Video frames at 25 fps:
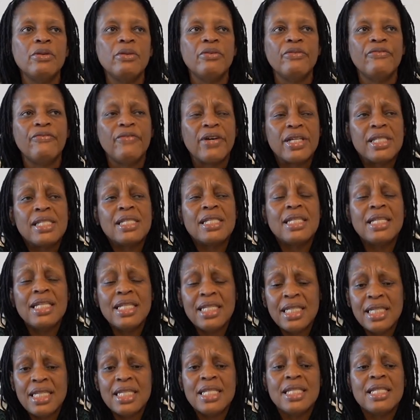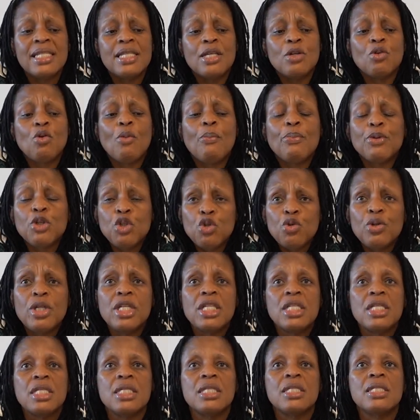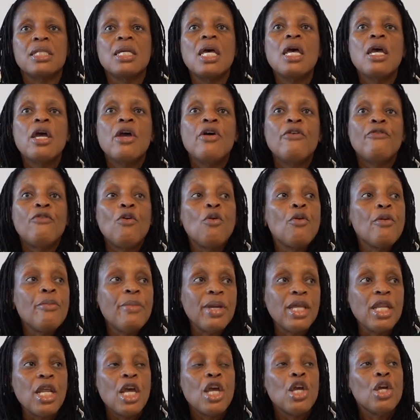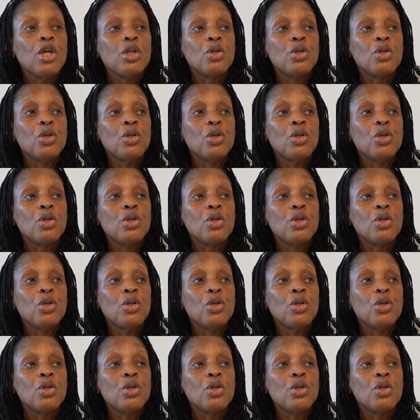facilities and opportunities for women,